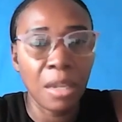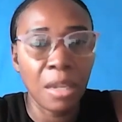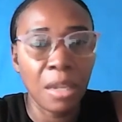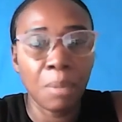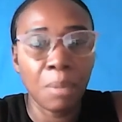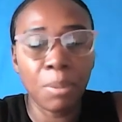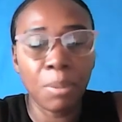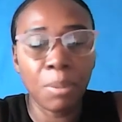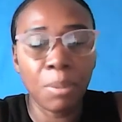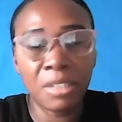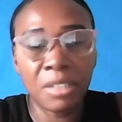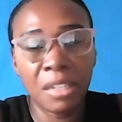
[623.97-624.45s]

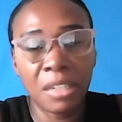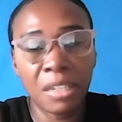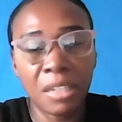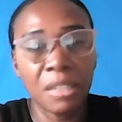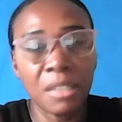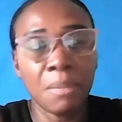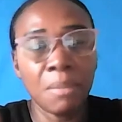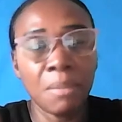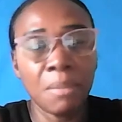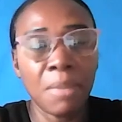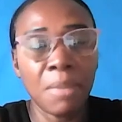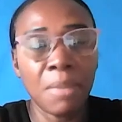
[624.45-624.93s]
But in
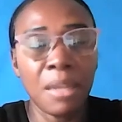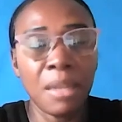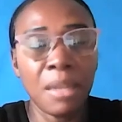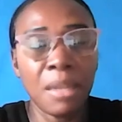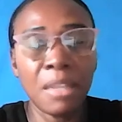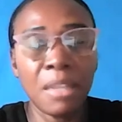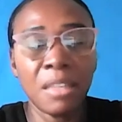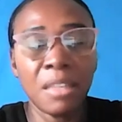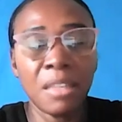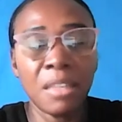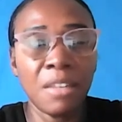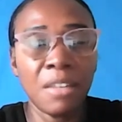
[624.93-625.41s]

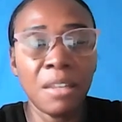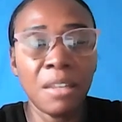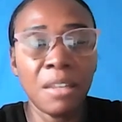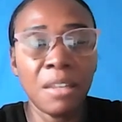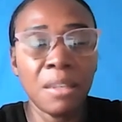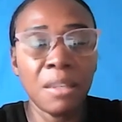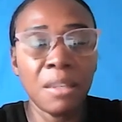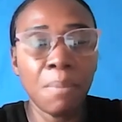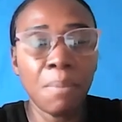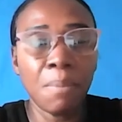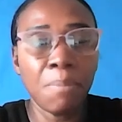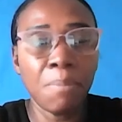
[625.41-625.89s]

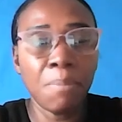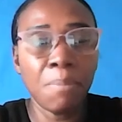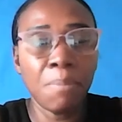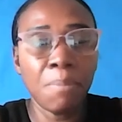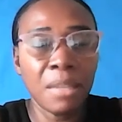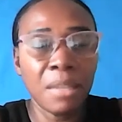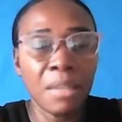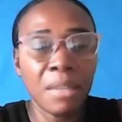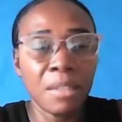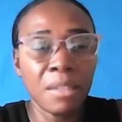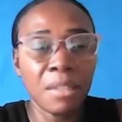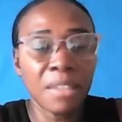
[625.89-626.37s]

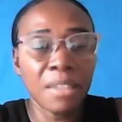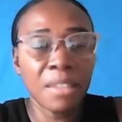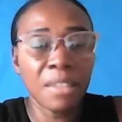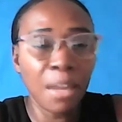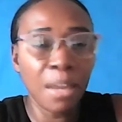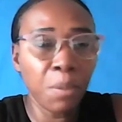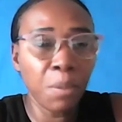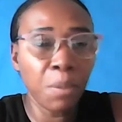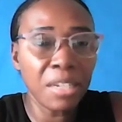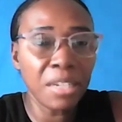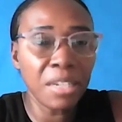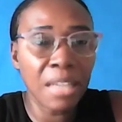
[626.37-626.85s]
the time
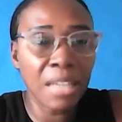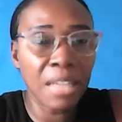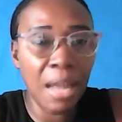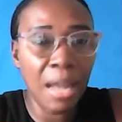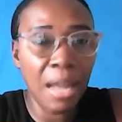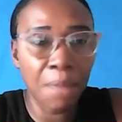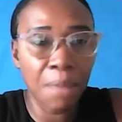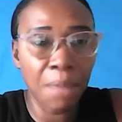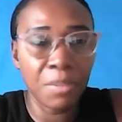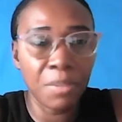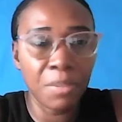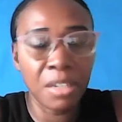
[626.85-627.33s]
when it's
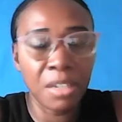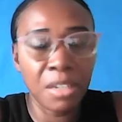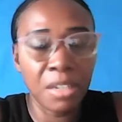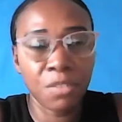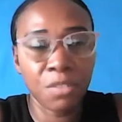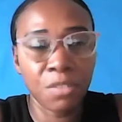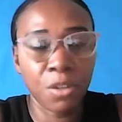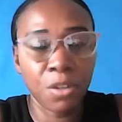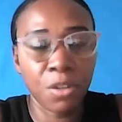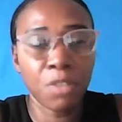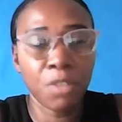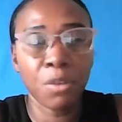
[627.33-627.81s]
happening, it's
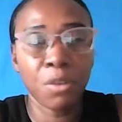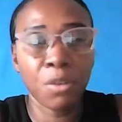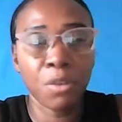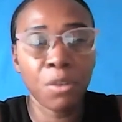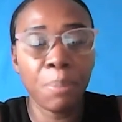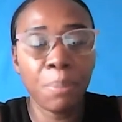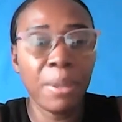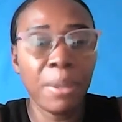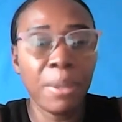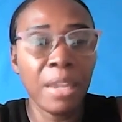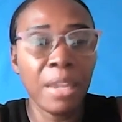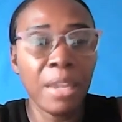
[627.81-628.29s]
very, very
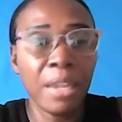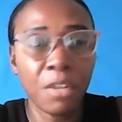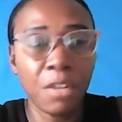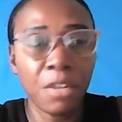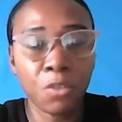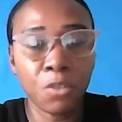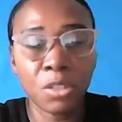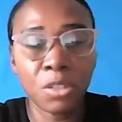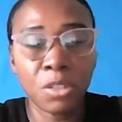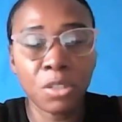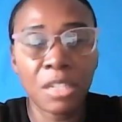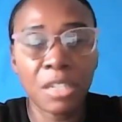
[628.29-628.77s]

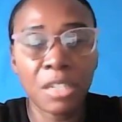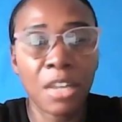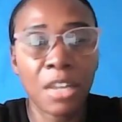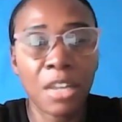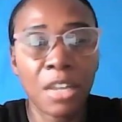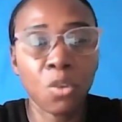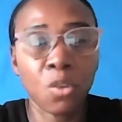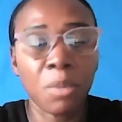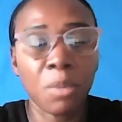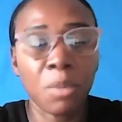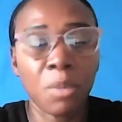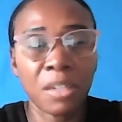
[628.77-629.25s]
painful to let
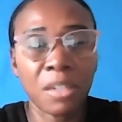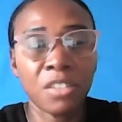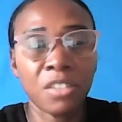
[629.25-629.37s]
go because